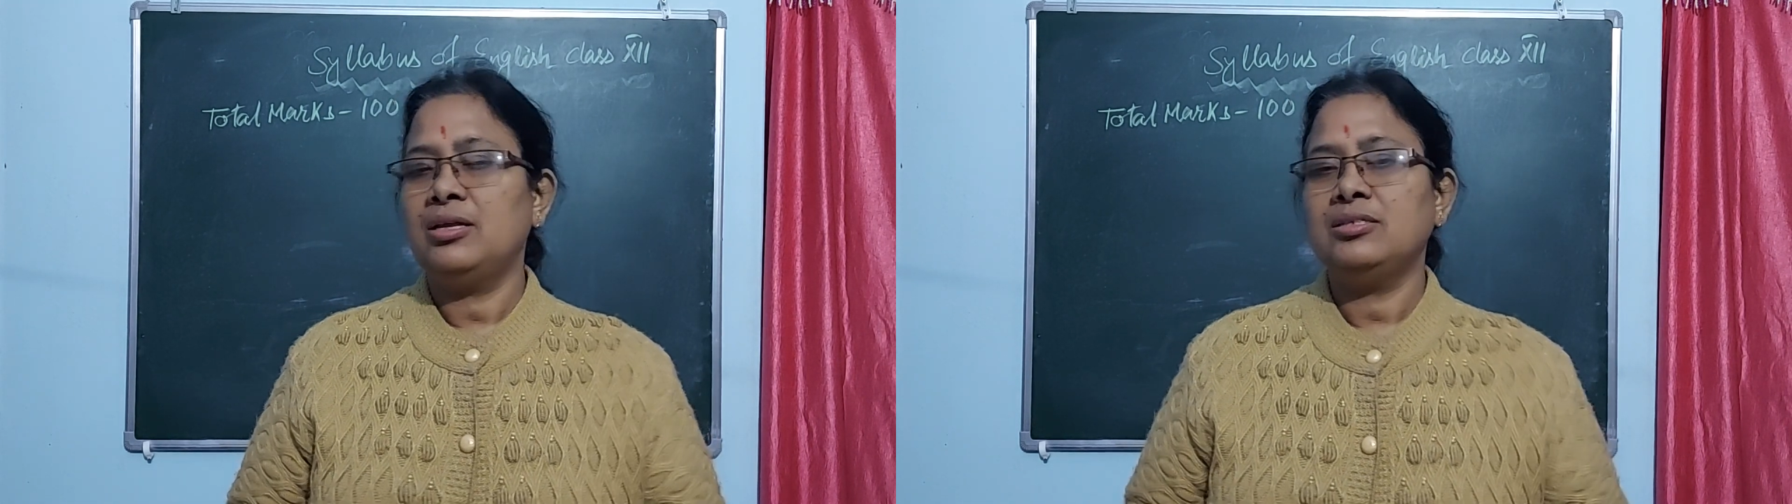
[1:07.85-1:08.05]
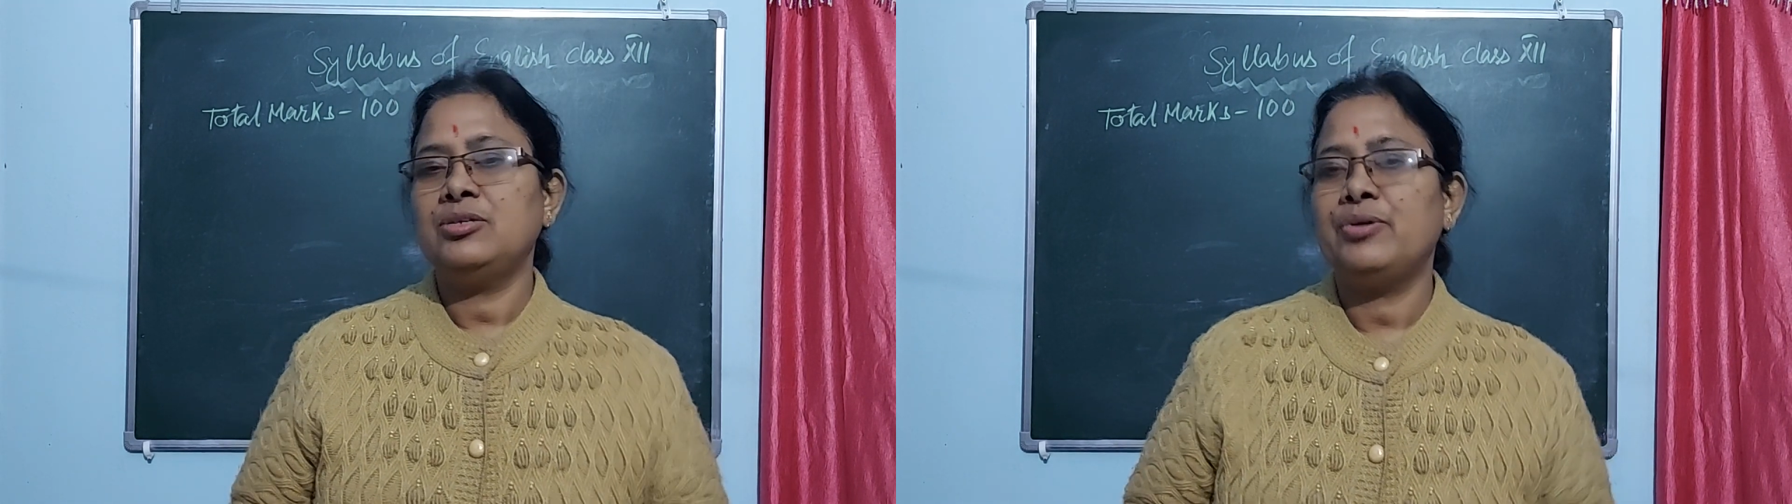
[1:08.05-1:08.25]

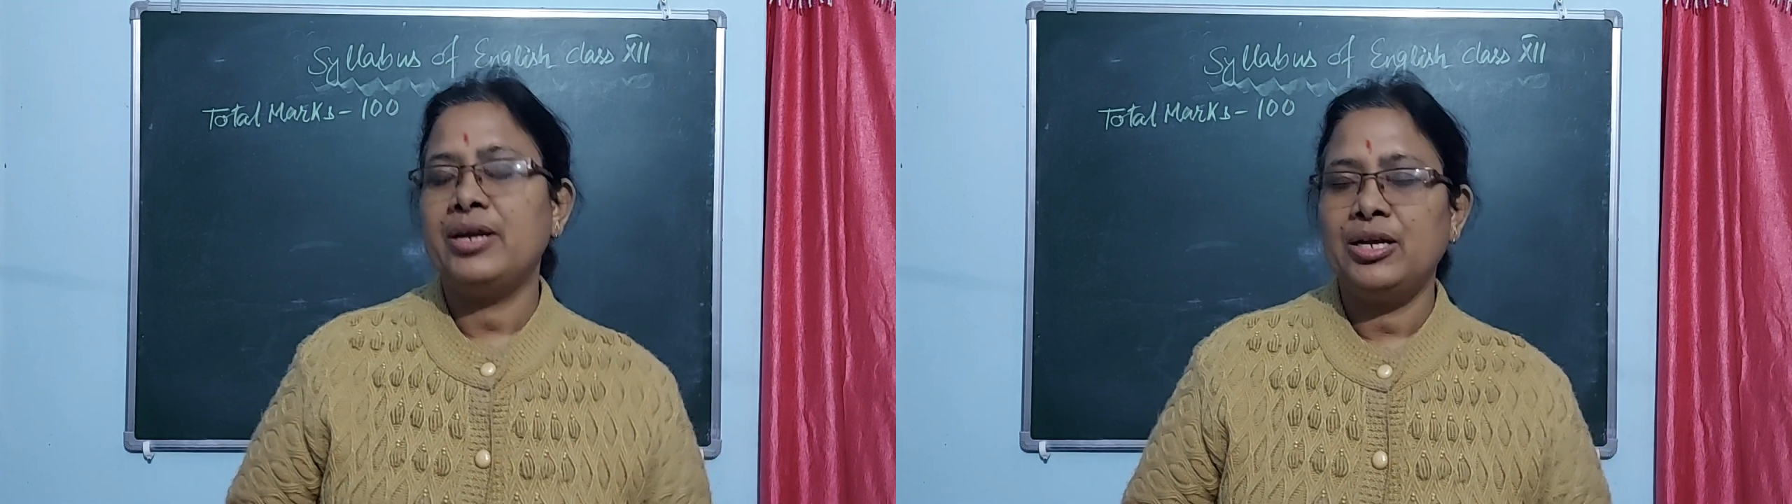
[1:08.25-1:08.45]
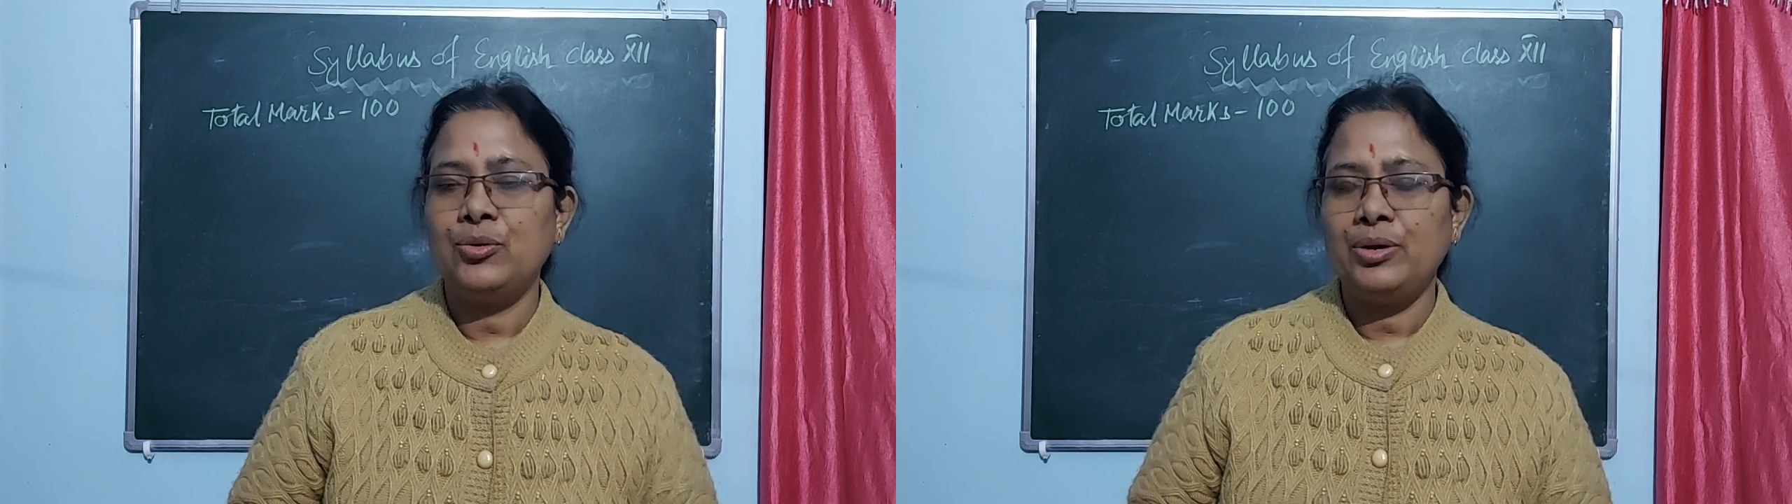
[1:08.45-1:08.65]
So you
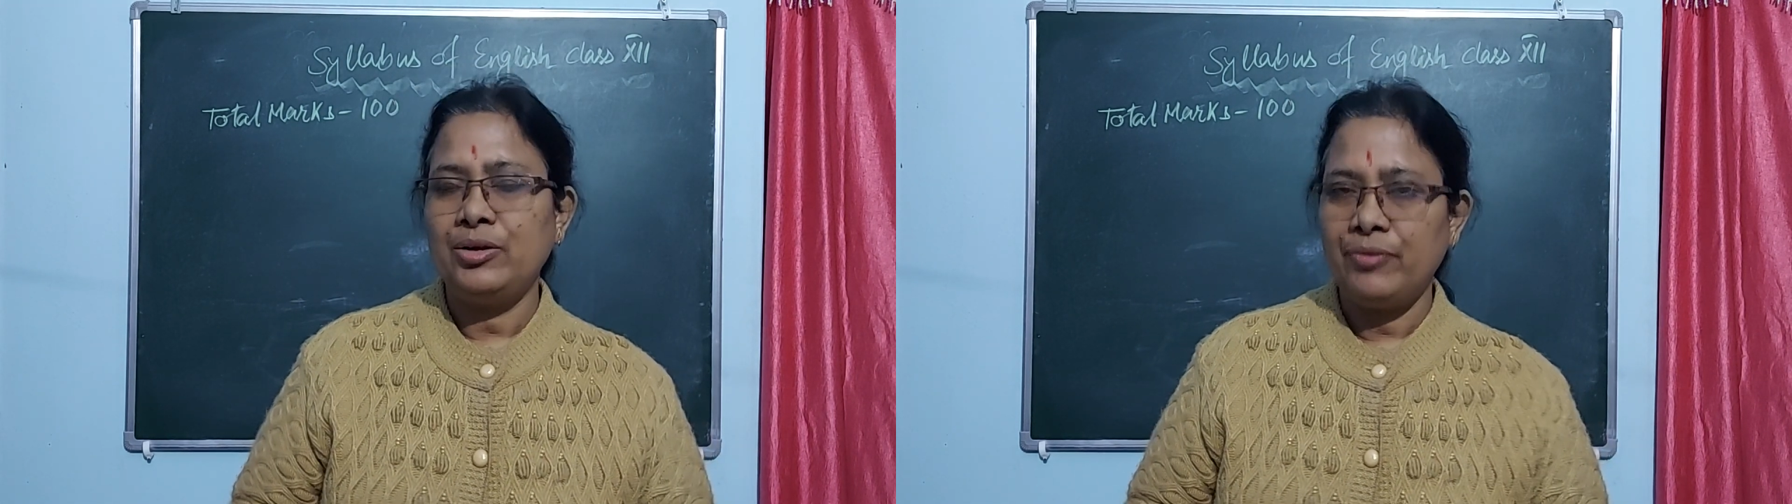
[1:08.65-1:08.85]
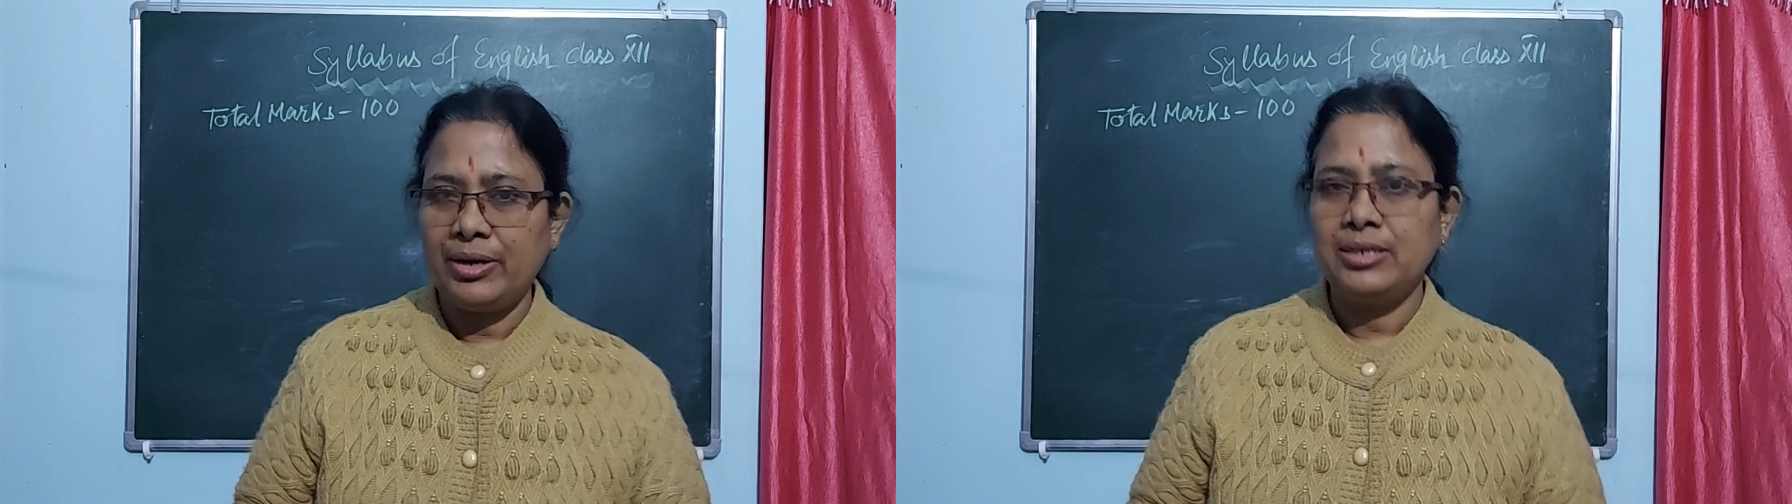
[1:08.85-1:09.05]
can do it
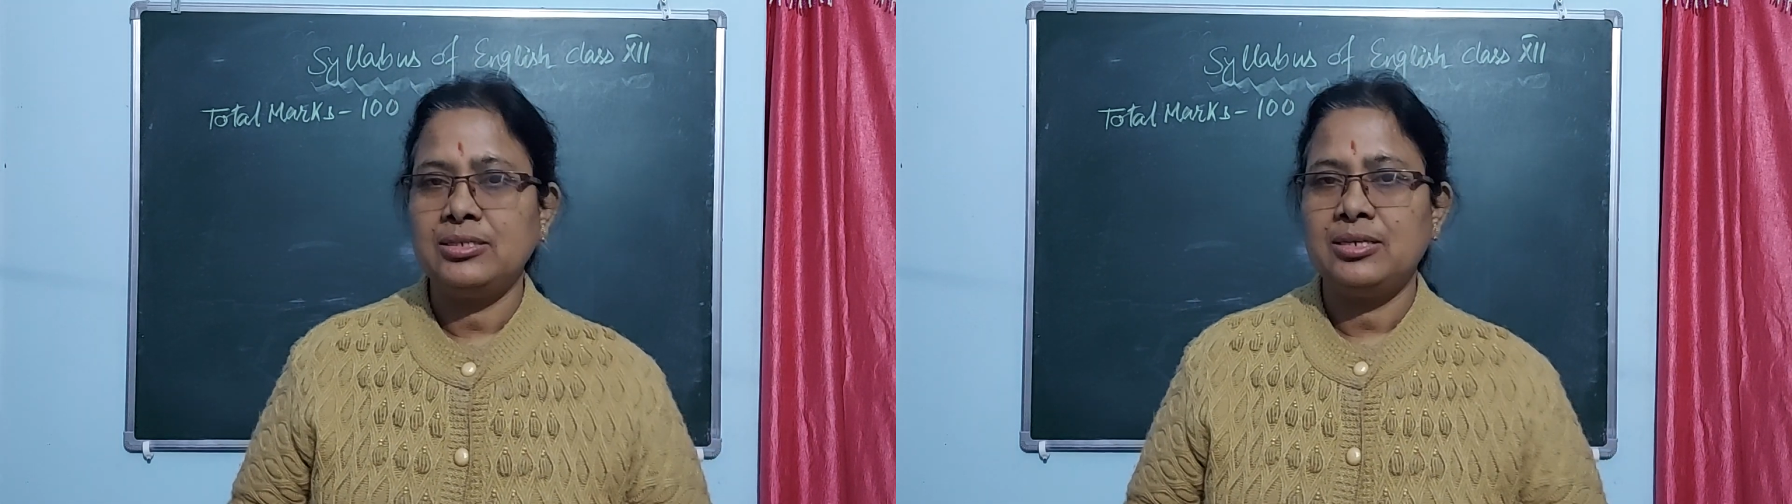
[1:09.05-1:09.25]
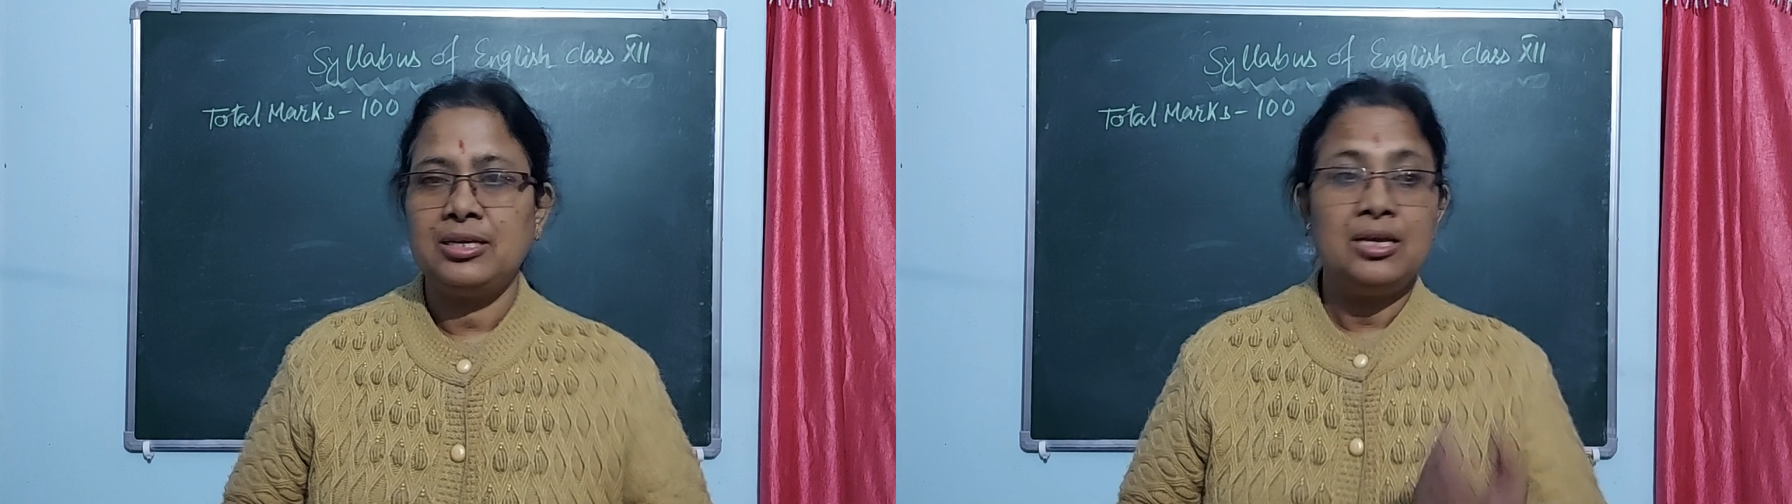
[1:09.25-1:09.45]
very
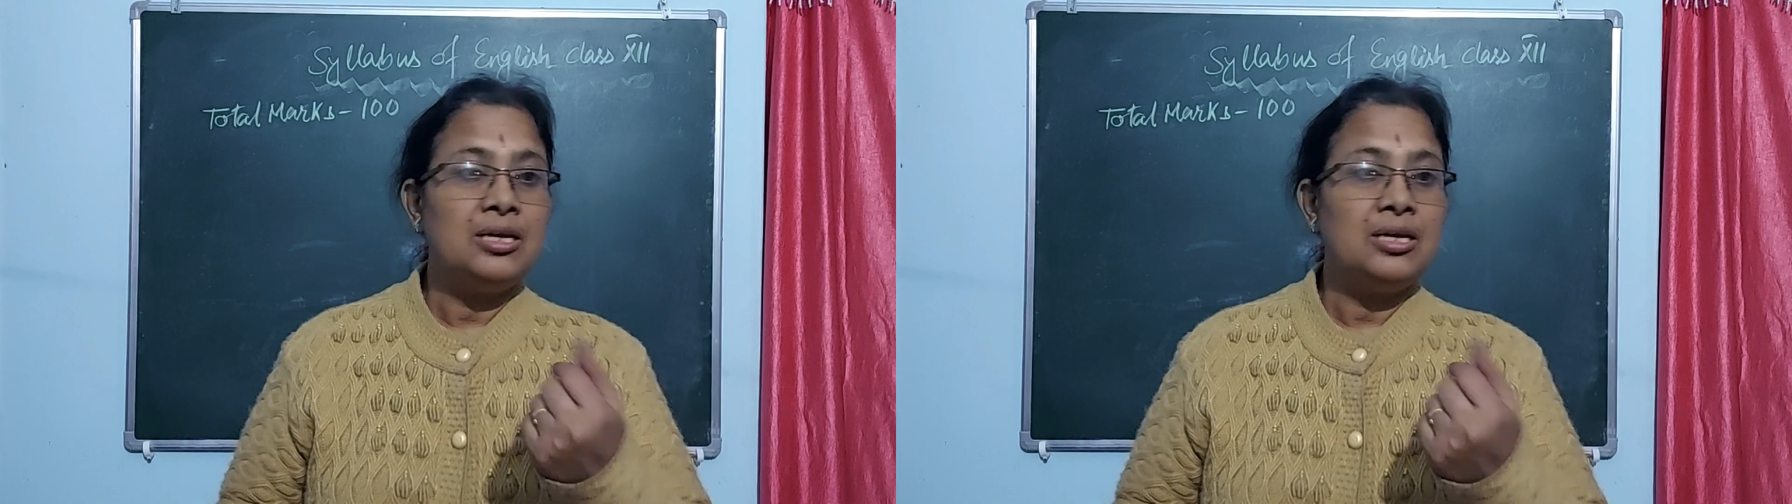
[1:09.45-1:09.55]
easily.